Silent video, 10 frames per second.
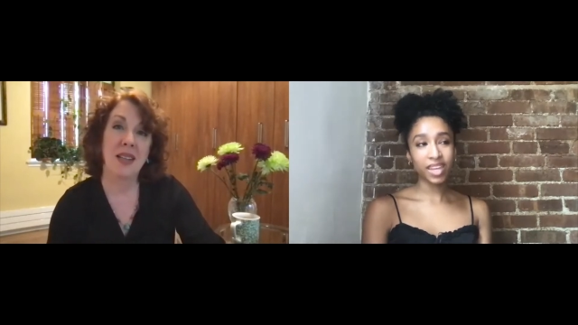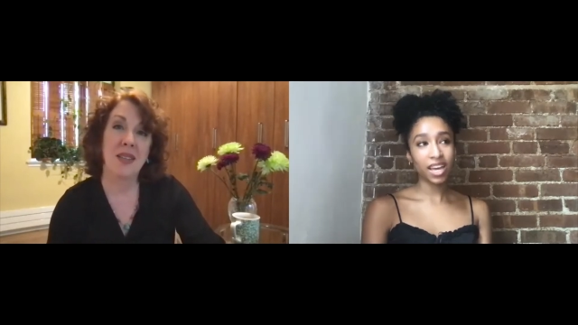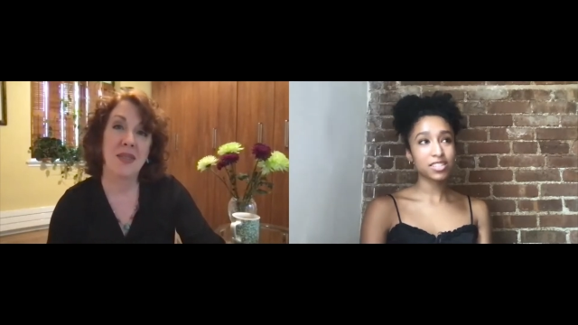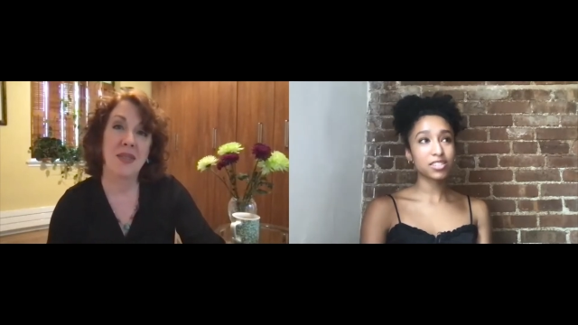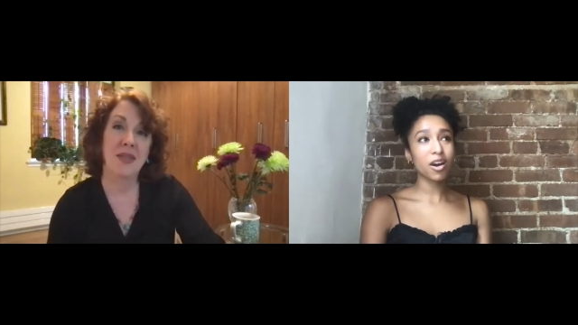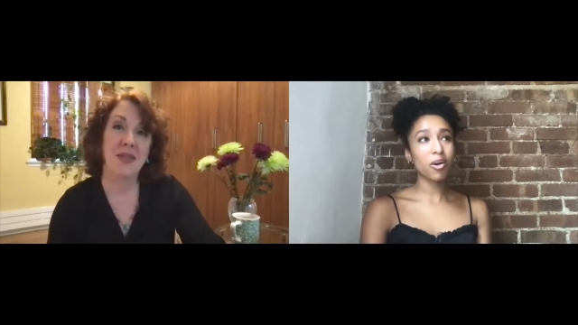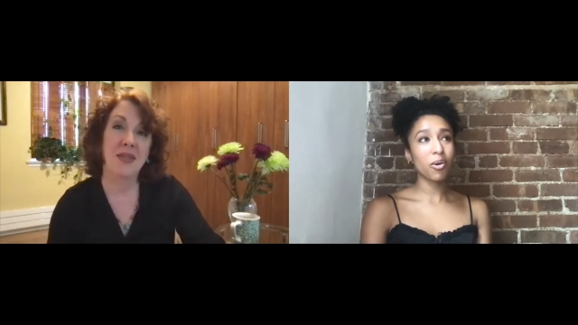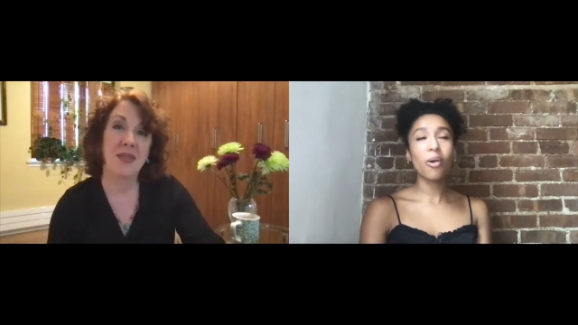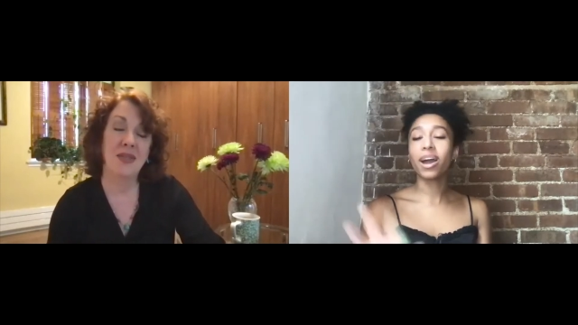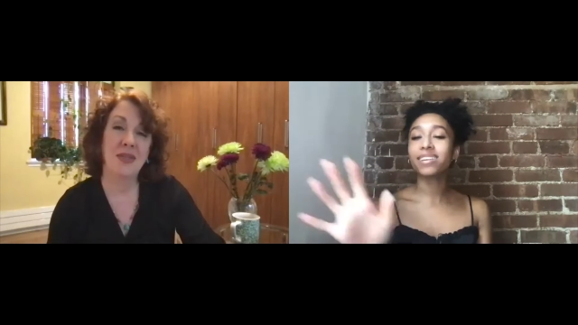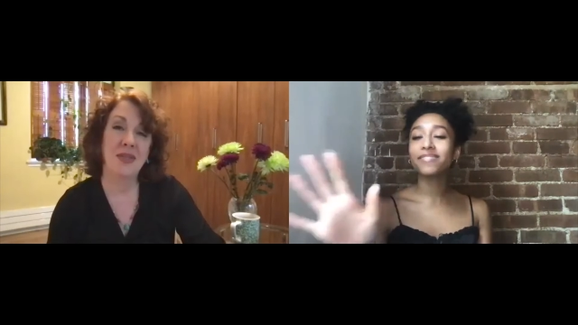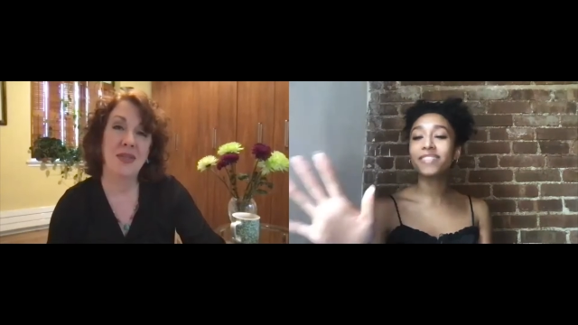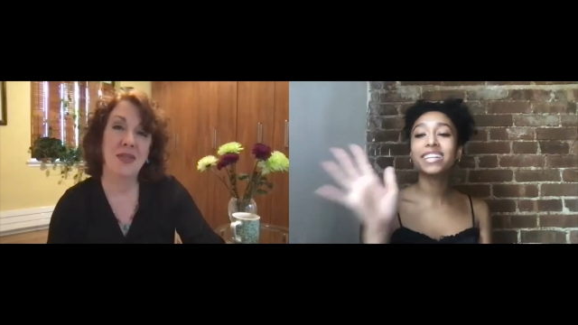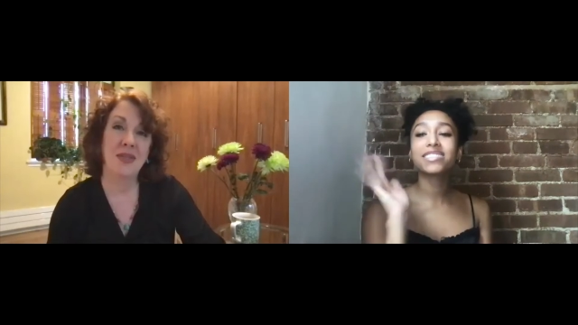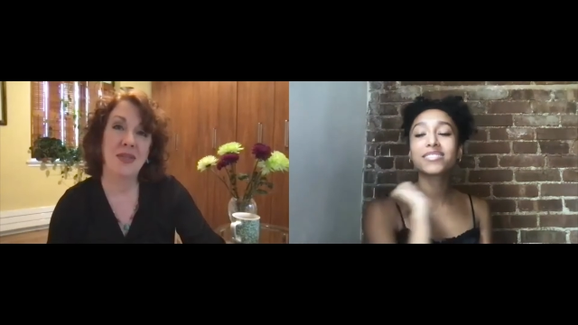Speaker 1: So, oh, I, I need
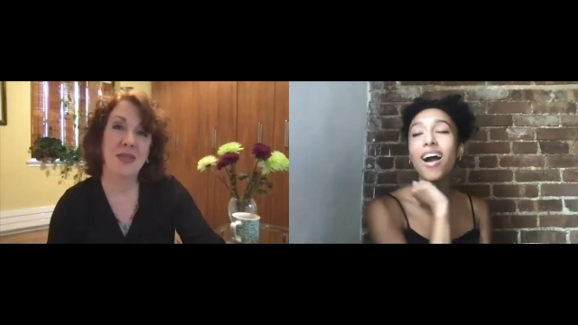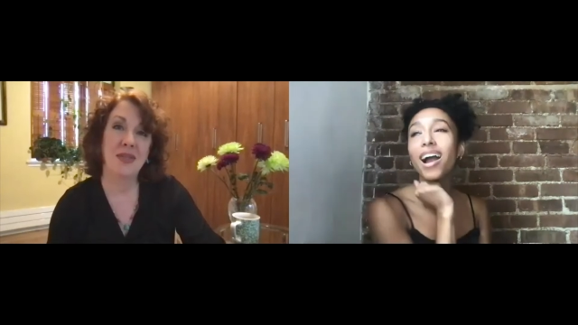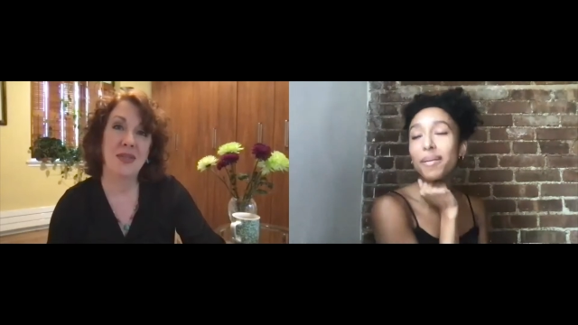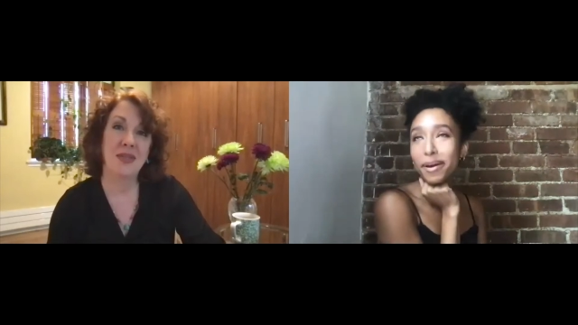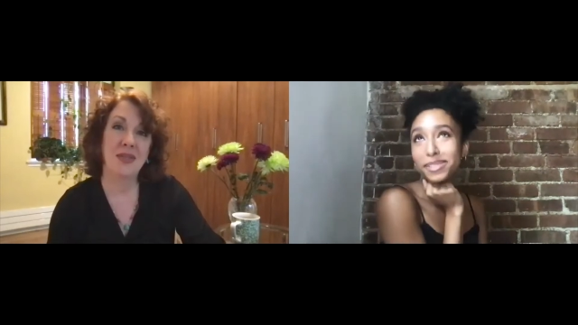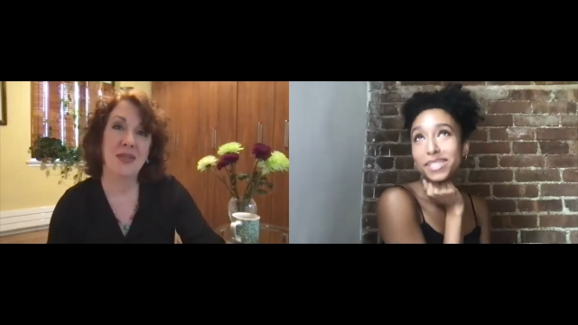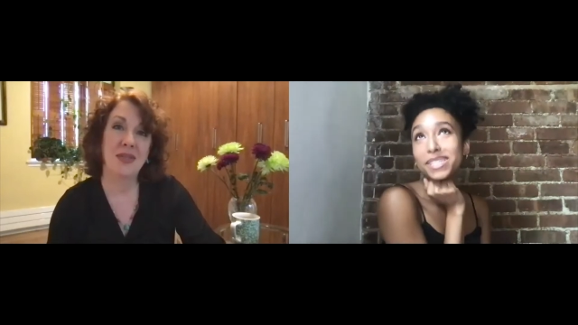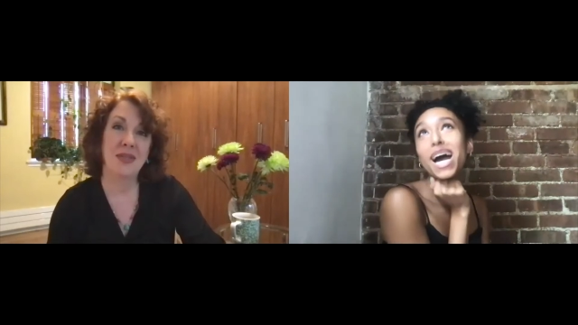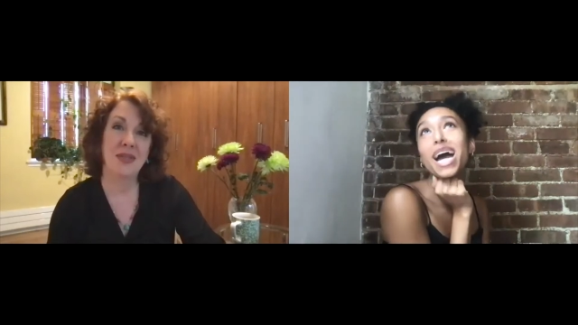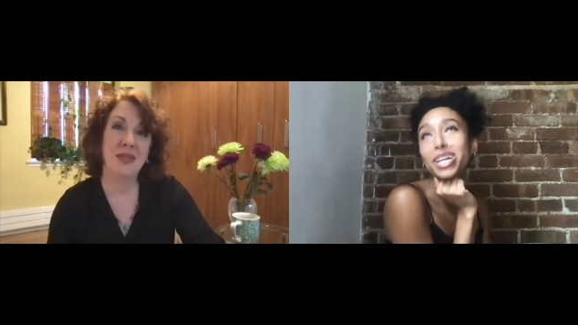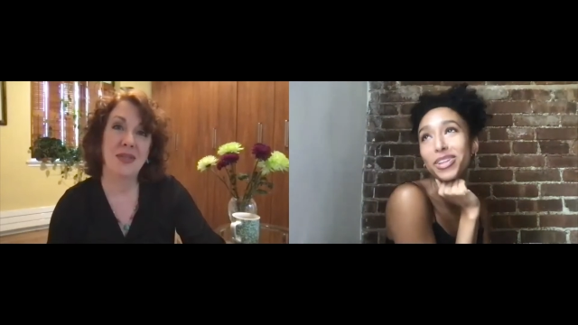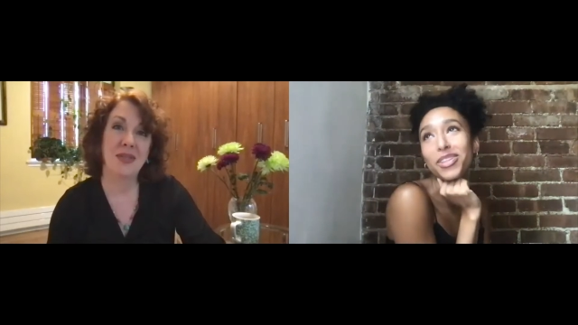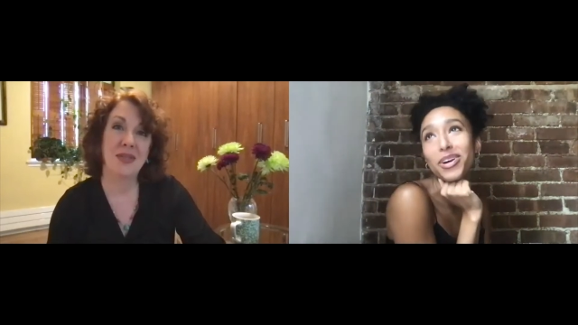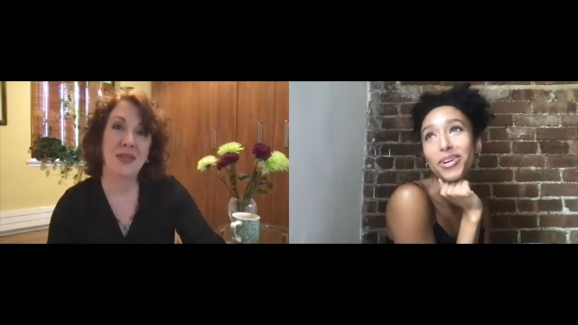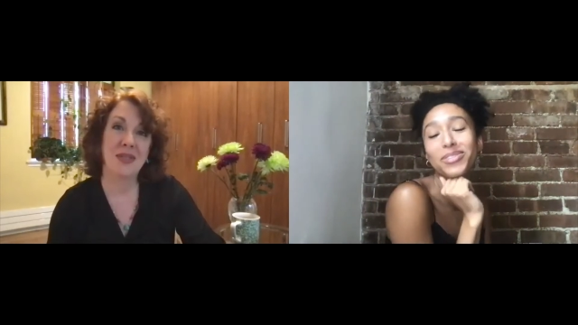to talk about desire
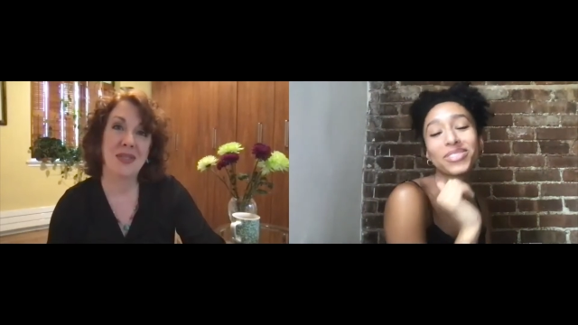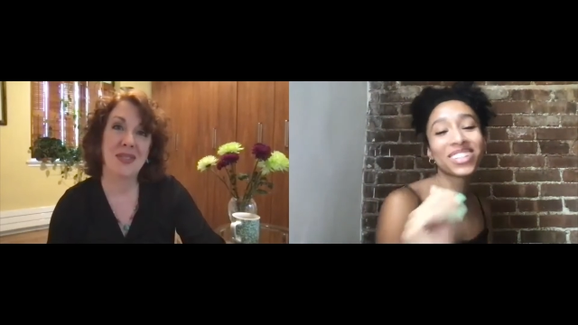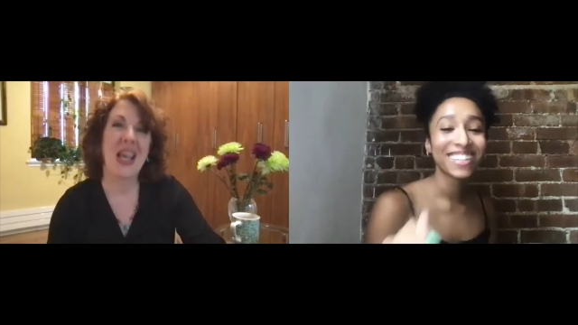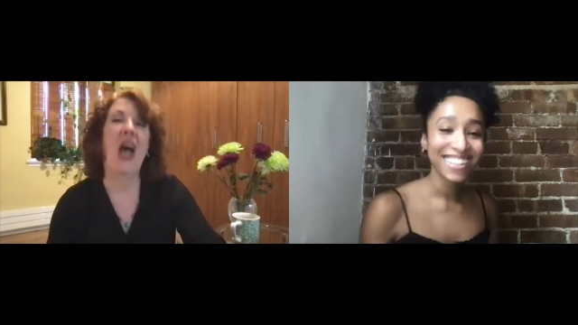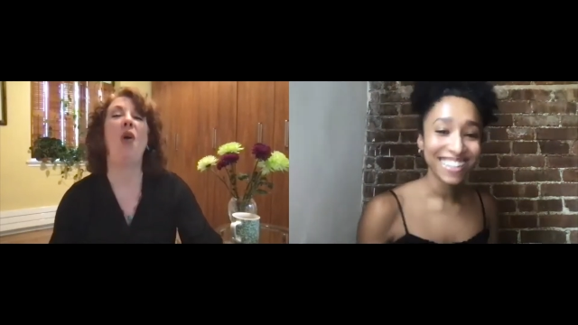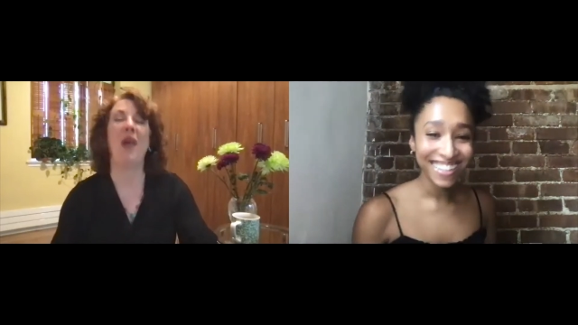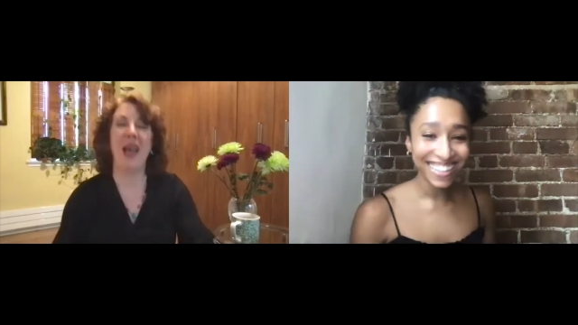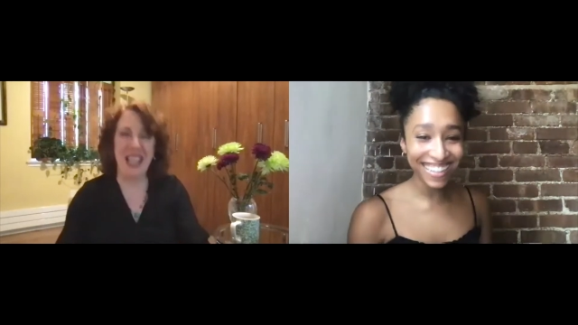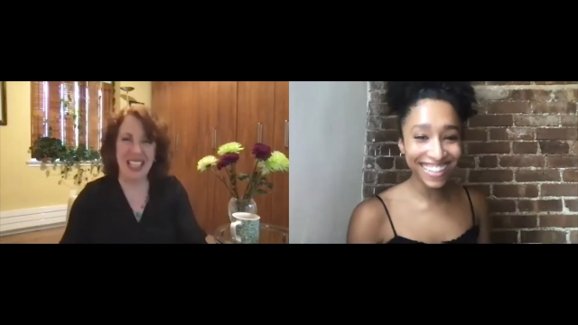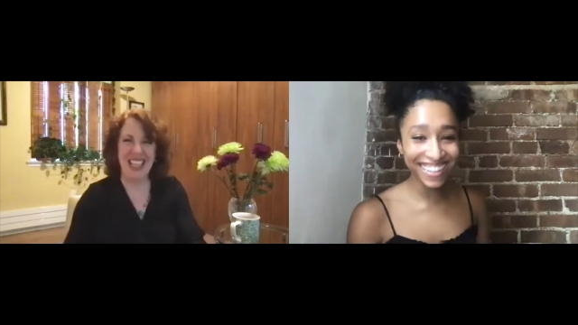though. Okay.